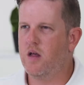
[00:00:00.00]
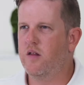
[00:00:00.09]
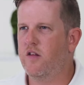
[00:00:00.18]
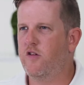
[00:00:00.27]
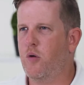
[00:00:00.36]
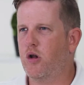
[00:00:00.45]

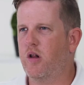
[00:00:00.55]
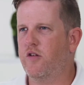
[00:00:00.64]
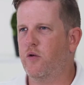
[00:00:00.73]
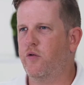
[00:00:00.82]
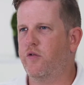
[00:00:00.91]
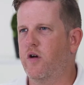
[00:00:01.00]
This model is
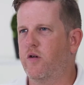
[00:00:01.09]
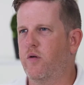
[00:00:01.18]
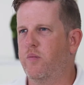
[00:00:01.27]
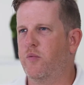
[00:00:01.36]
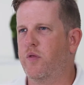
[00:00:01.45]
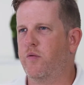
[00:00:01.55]
also
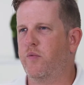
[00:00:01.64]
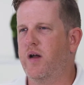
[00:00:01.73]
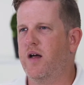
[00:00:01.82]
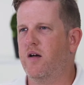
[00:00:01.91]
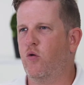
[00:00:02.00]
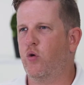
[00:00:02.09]
equipped with a
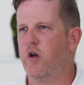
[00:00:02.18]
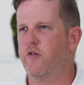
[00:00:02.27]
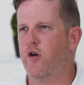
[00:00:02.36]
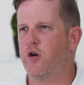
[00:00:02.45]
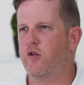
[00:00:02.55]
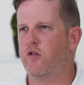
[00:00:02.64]
rear
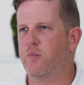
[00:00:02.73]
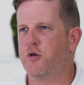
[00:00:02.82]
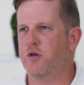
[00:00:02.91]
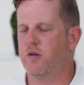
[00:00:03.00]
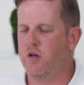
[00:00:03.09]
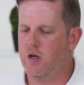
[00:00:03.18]
autofocus
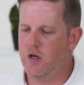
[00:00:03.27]
option.